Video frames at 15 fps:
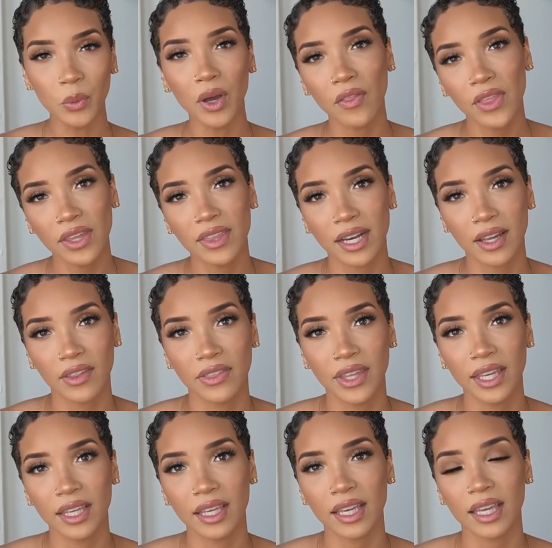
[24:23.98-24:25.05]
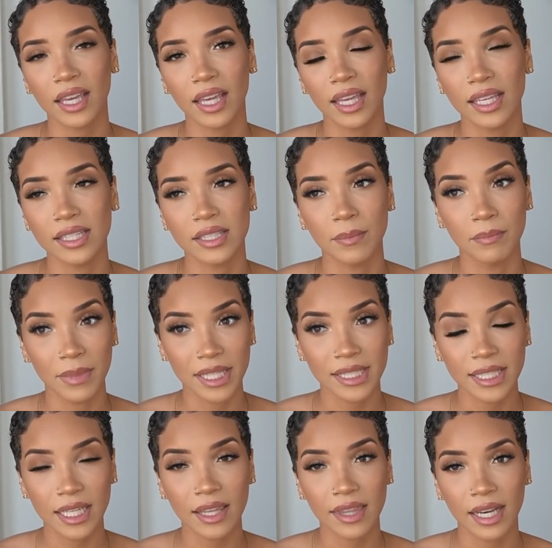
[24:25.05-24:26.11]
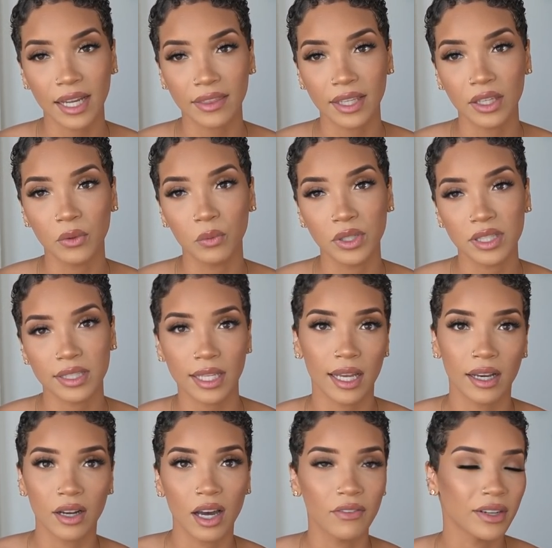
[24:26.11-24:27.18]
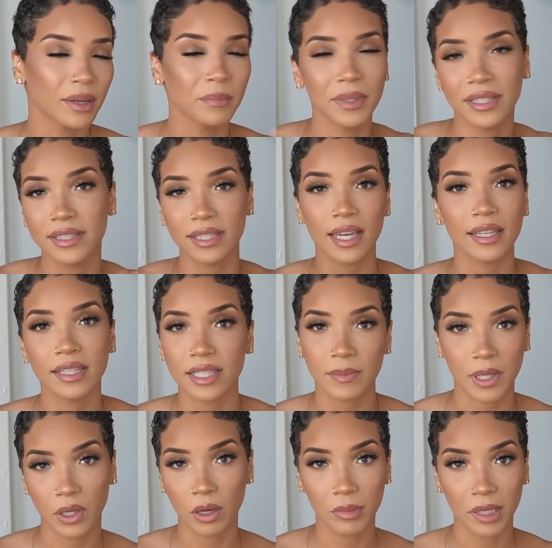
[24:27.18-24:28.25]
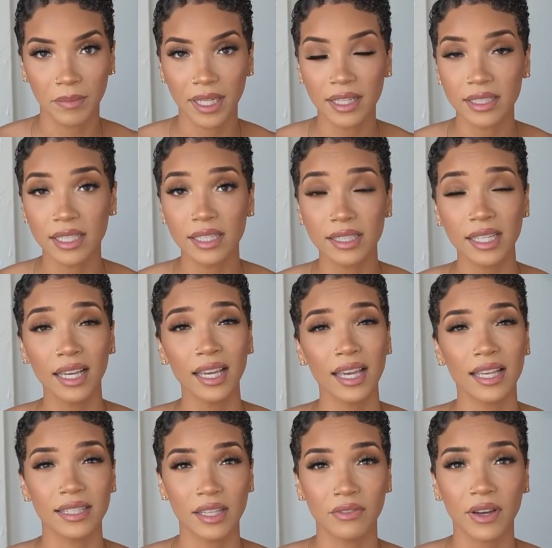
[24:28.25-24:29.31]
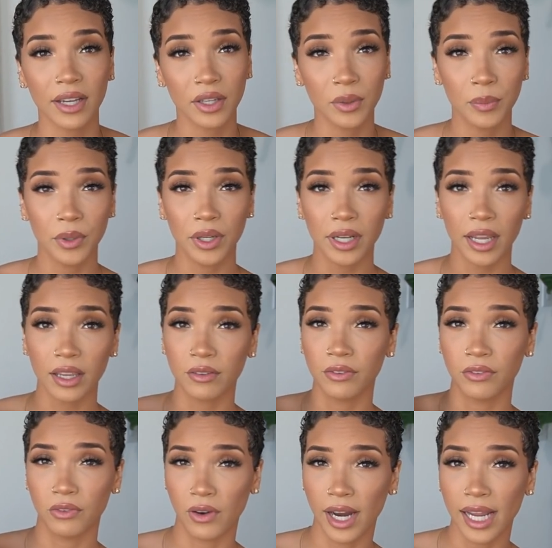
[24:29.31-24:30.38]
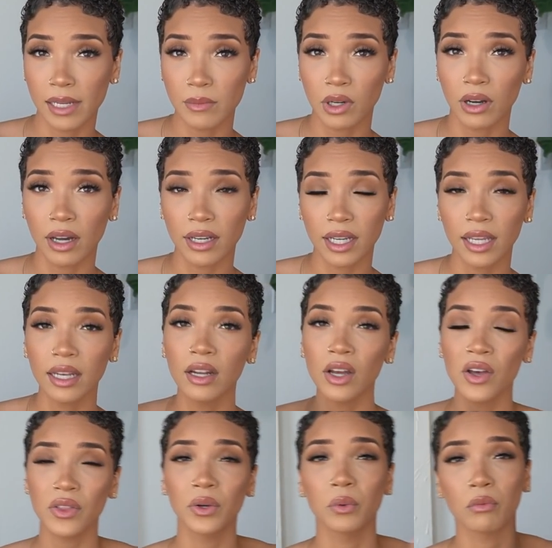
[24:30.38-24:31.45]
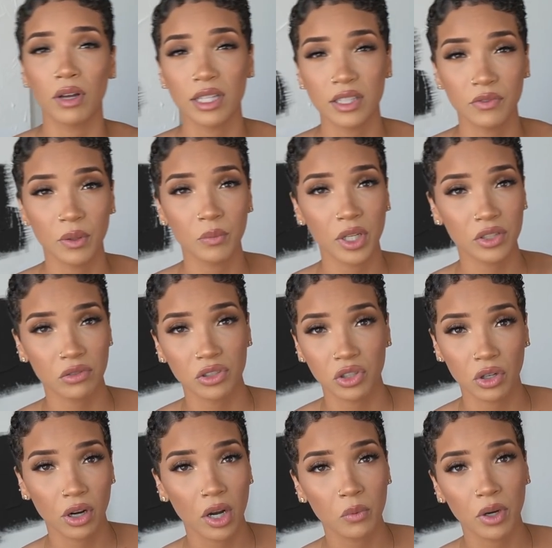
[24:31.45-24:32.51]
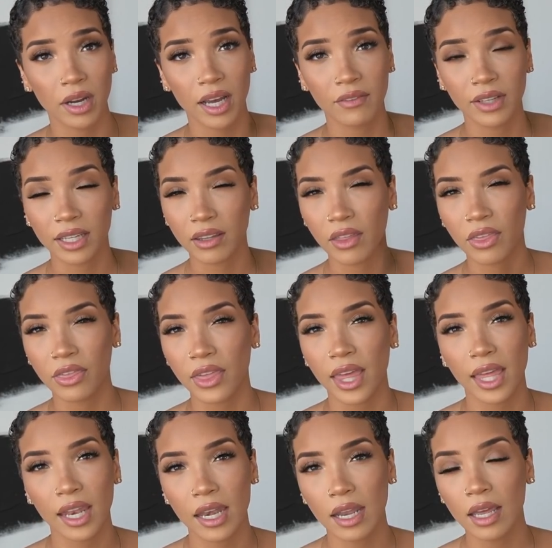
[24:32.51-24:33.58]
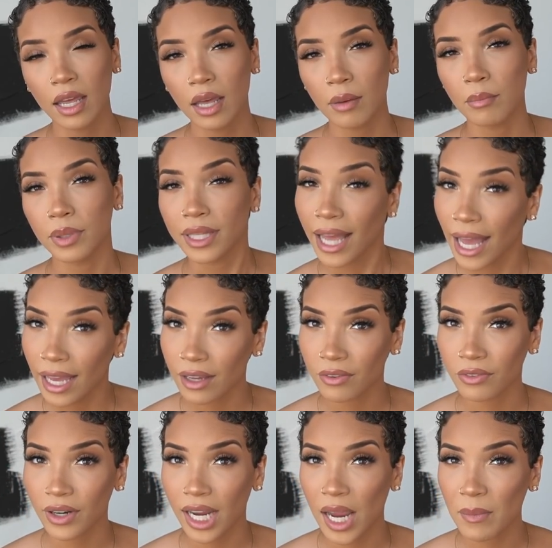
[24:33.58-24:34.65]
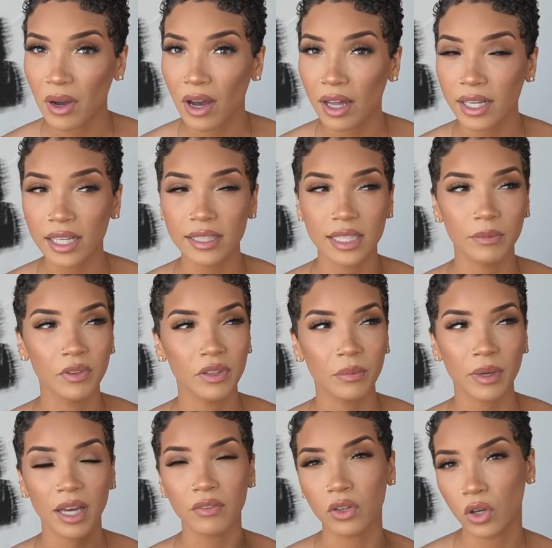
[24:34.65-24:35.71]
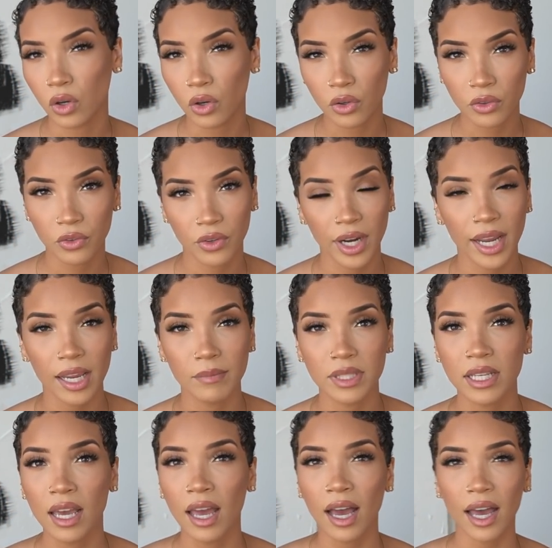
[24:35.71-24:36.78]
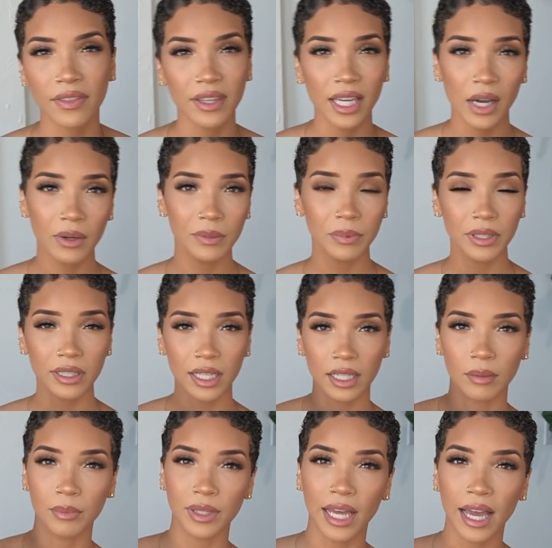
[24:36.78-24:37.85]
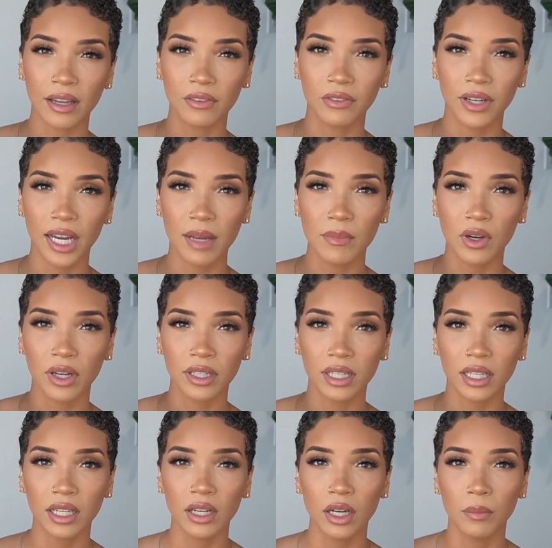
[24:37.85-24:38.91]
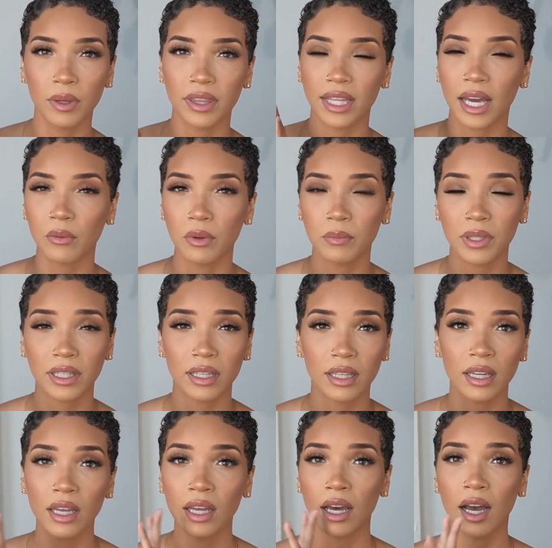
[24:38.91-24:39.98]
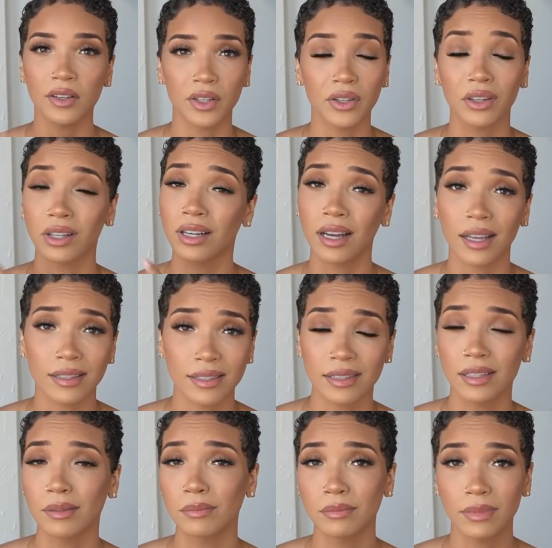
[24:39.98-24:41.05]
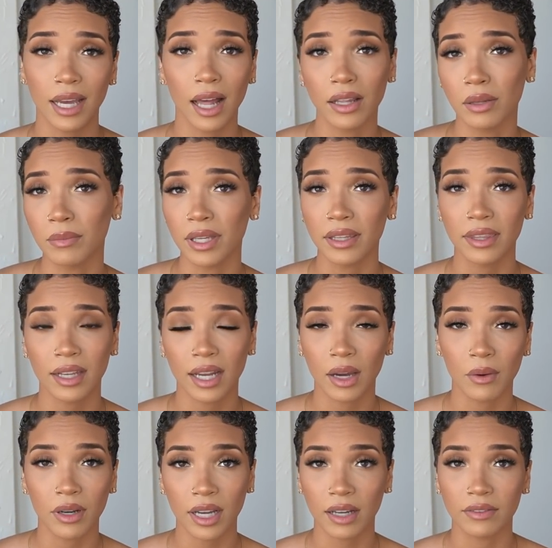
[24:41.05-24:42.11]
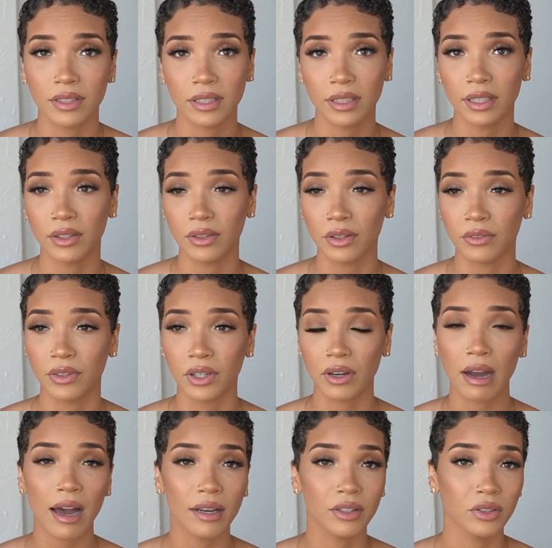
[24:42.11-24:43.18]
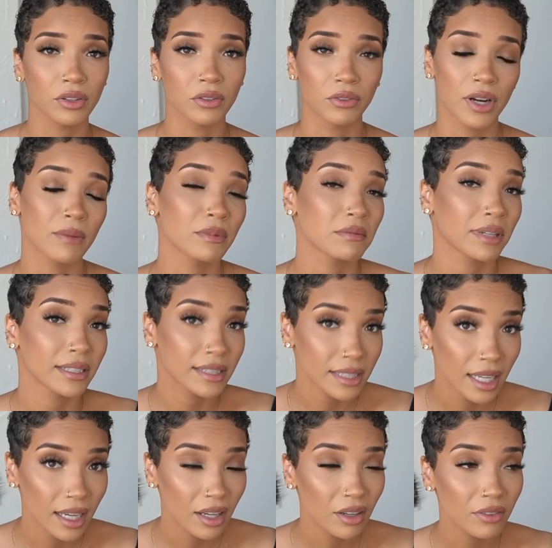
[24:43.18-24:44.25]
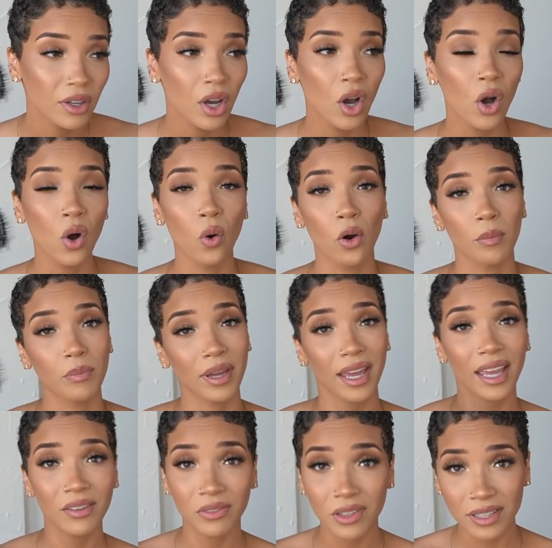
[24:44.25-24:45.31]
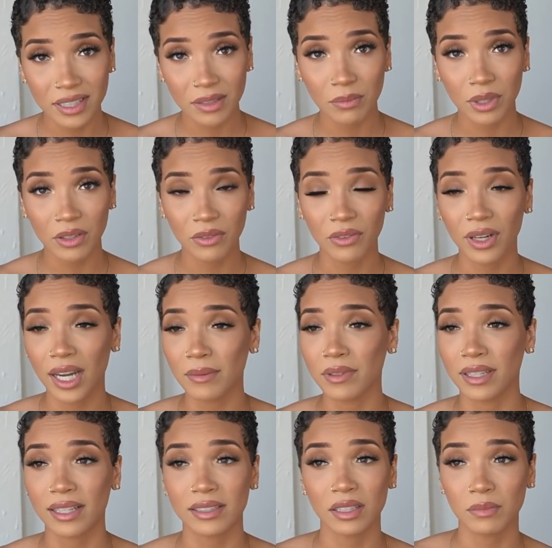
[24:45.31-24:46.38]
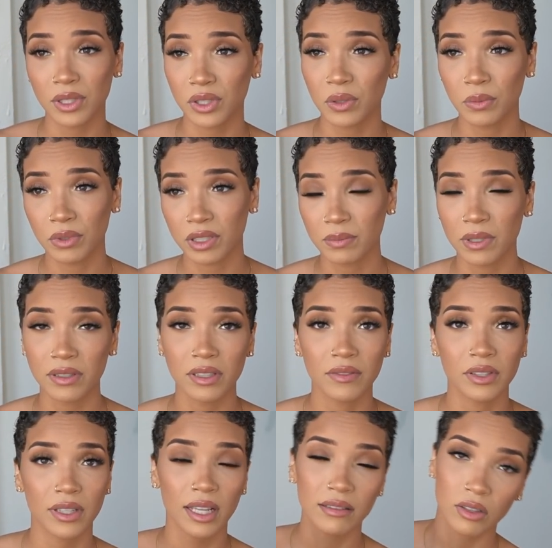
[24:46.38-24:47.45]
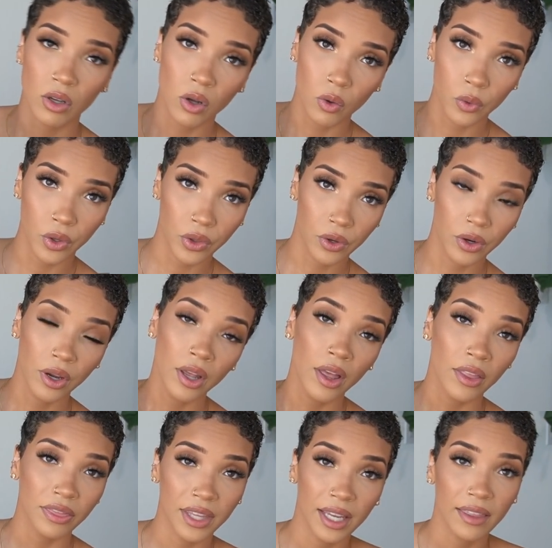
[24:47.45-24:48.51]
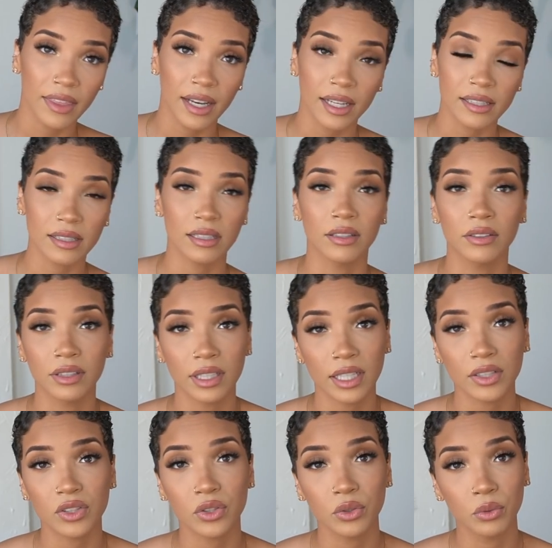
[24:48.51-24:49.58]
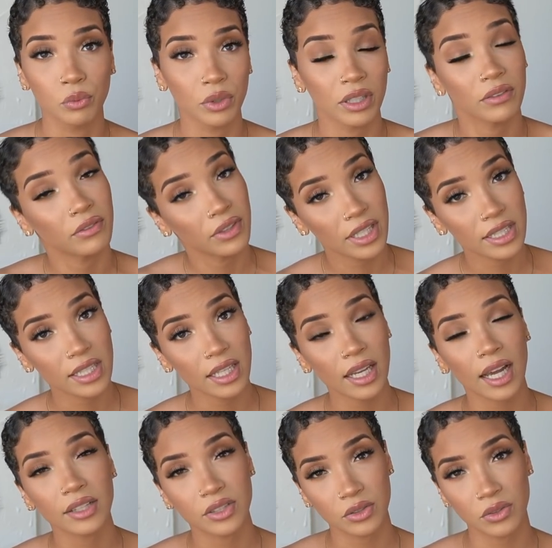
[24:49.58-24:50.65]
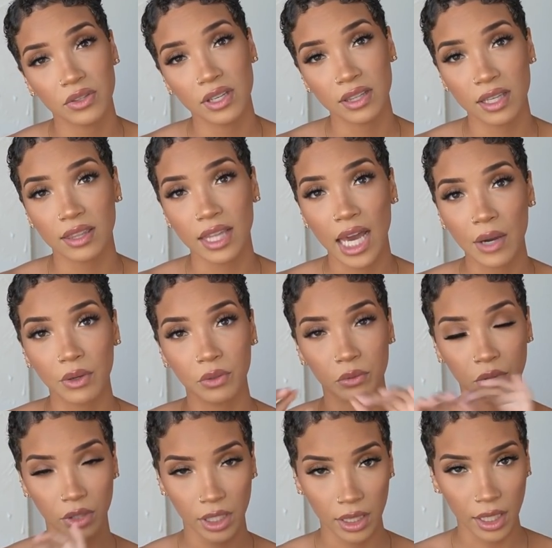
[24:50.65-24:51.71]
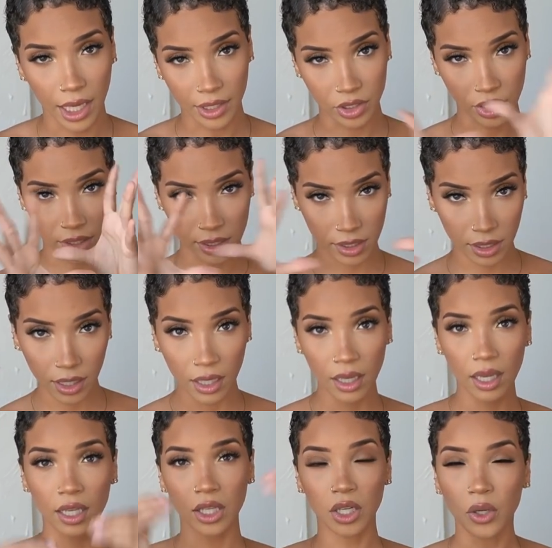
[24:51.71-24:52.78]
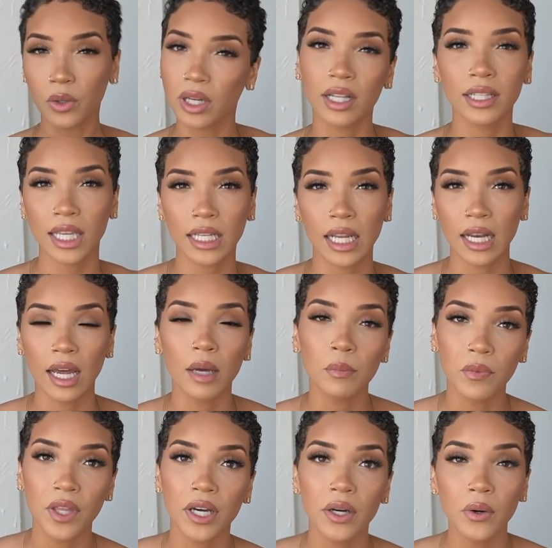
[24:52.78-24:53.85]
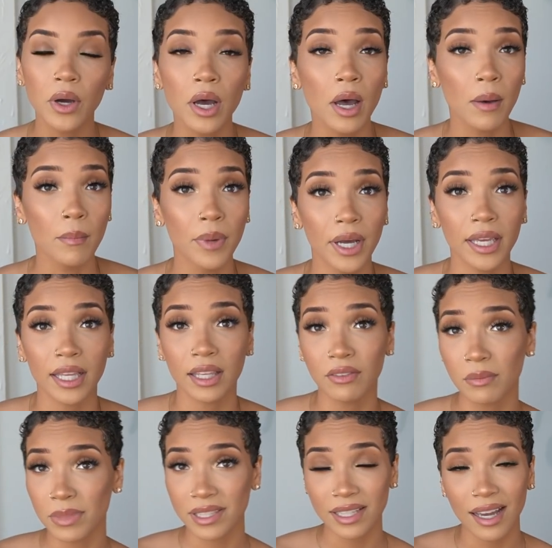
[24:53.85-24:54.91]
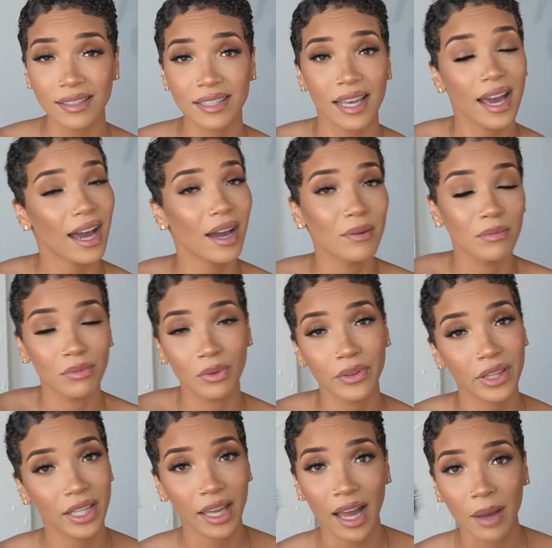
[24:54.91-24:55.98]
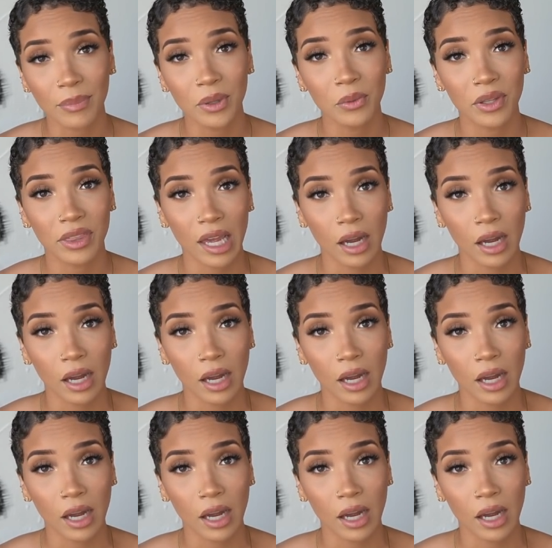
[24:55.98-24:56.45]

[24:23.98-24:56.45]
one thing that I think is missing and then I think would set it off and I've been saying this about all my paintings is if I could put a frame on it. The ones from Restoration Hardware have like a thin black frame on it. Some of them have gold frames. I think I would put like a black frame on here, but that would be another custom element that I would have to either figure out how to do the framing myself or pay for it to be framed and that's gonna be super expensive. So that's a whole nother thing that I still need to revisit. I do think that that would really like just you know, clean it up though. But even besides that, I'm really happy with